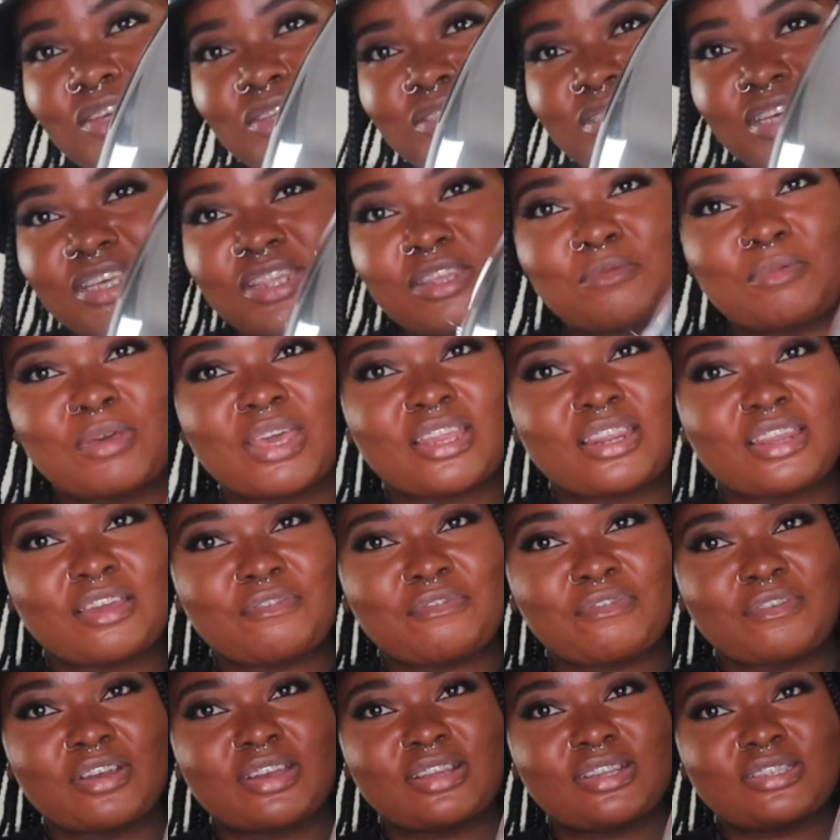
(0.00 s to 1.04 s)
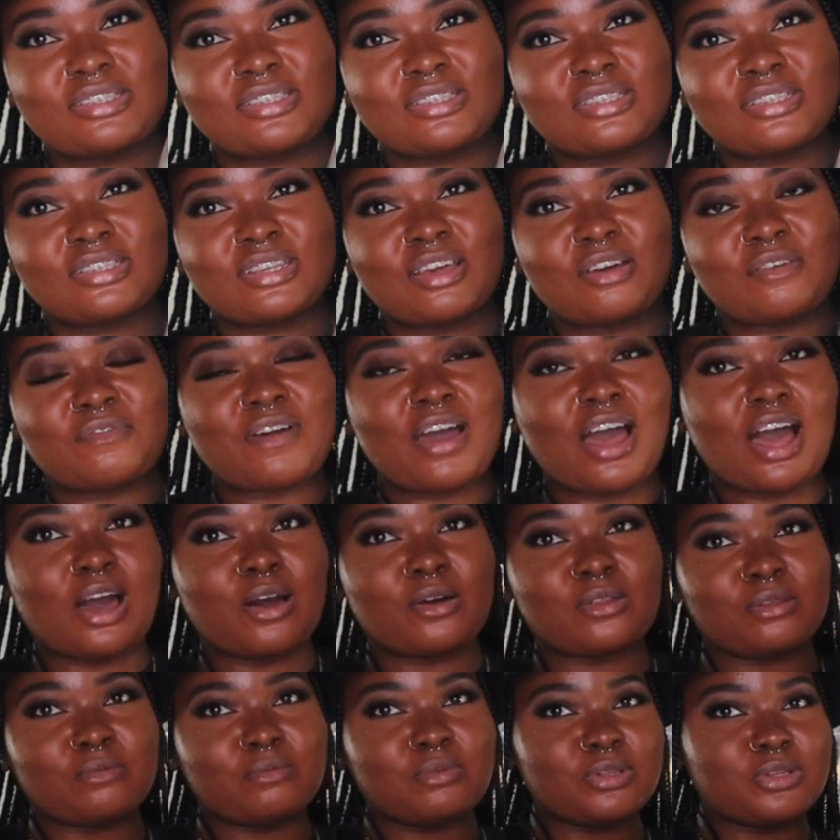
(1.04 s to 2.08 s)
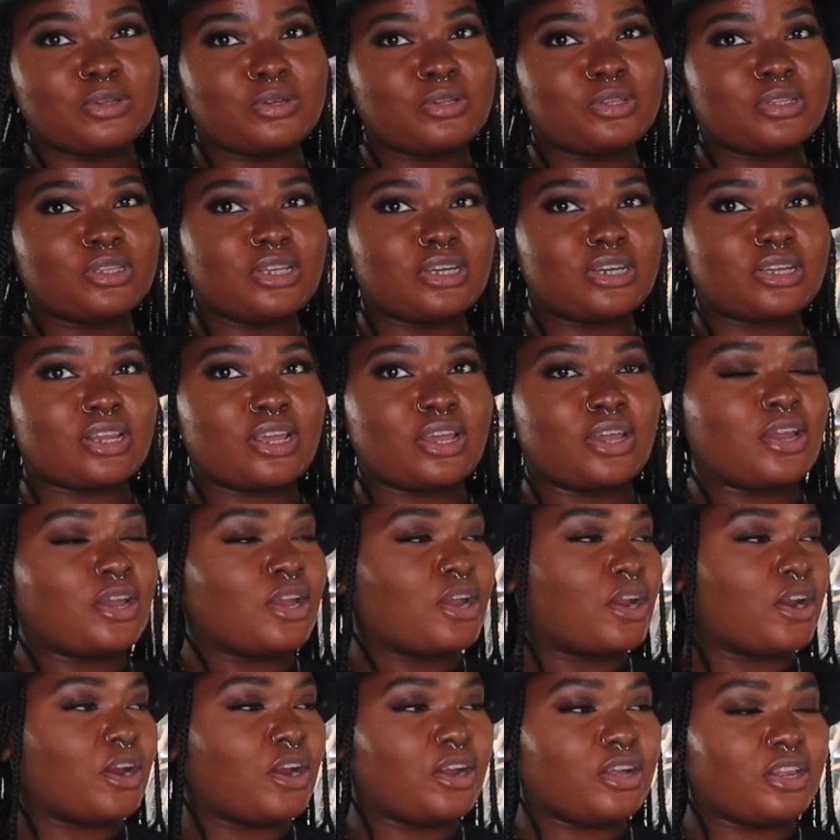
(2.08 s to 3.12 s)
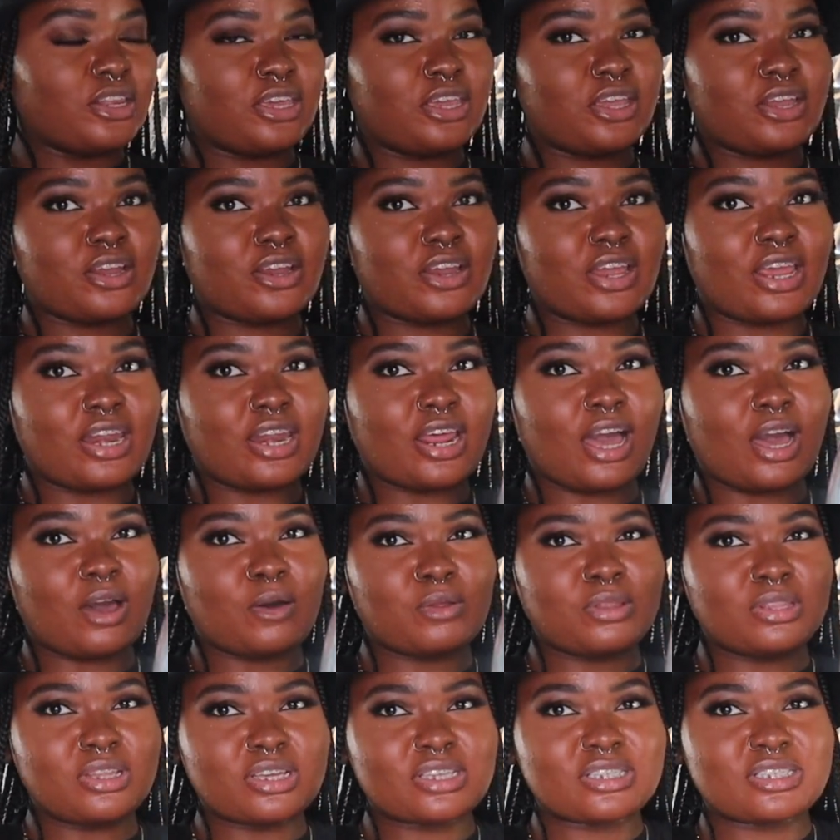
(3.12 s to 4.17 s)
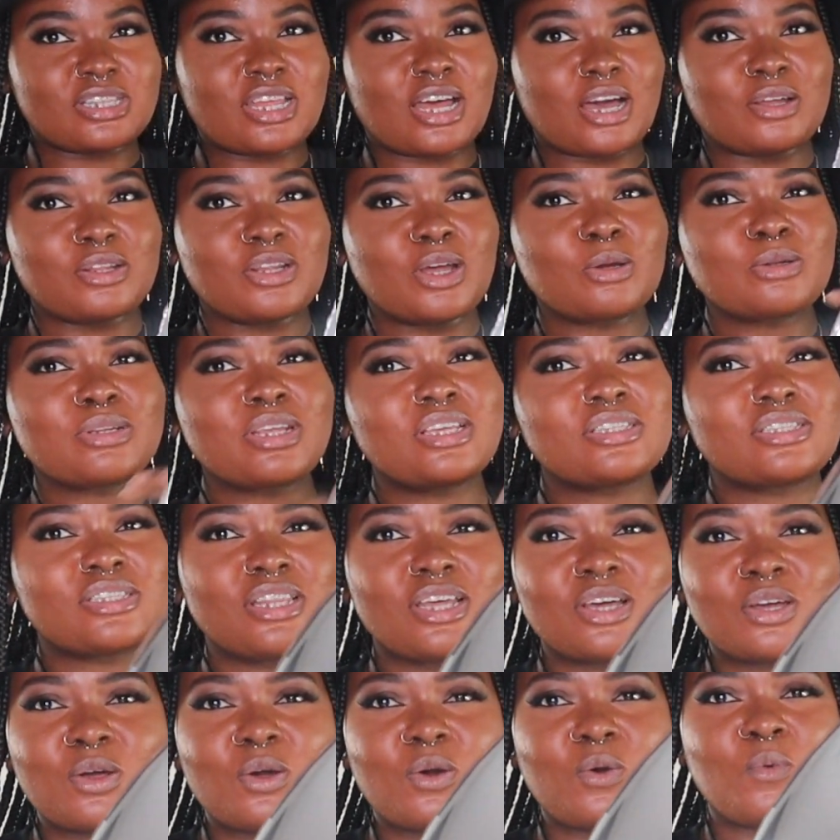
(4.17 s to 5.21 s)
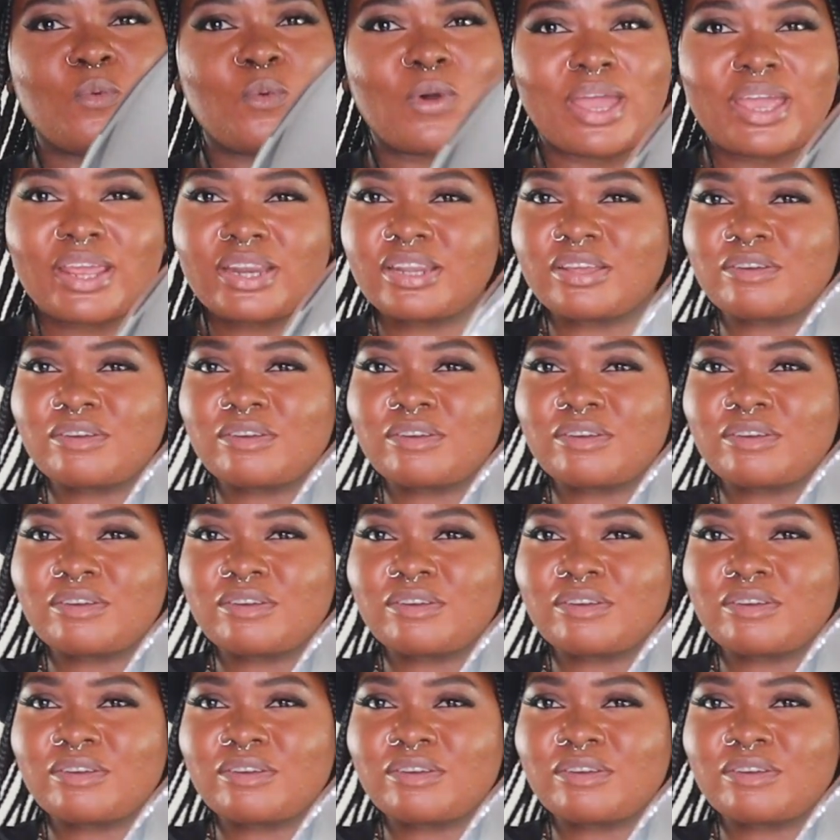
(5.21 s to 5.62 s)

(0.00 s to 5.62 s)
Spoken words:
you see the big difference of how the balloon looked earlier and how it looks now? Don't this look way